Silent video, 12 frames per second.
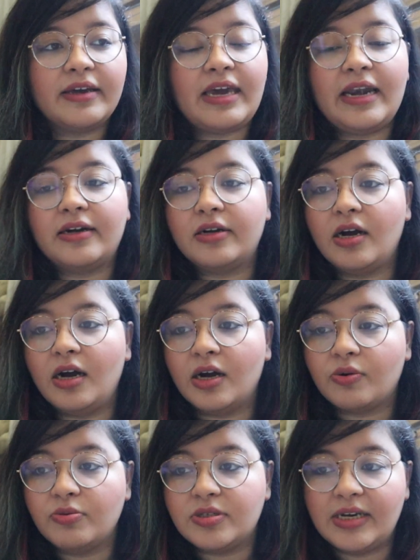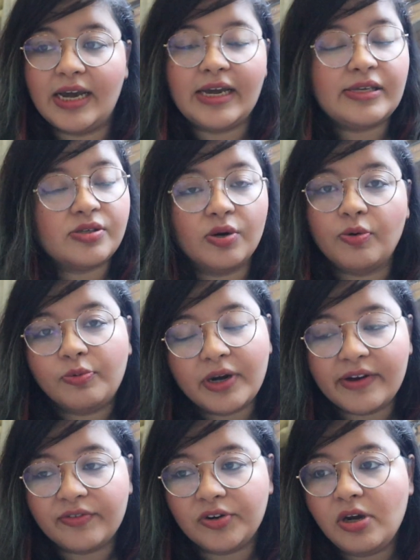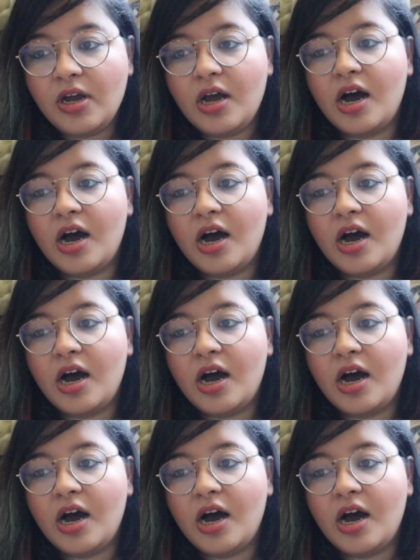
character arc was nice or whatever.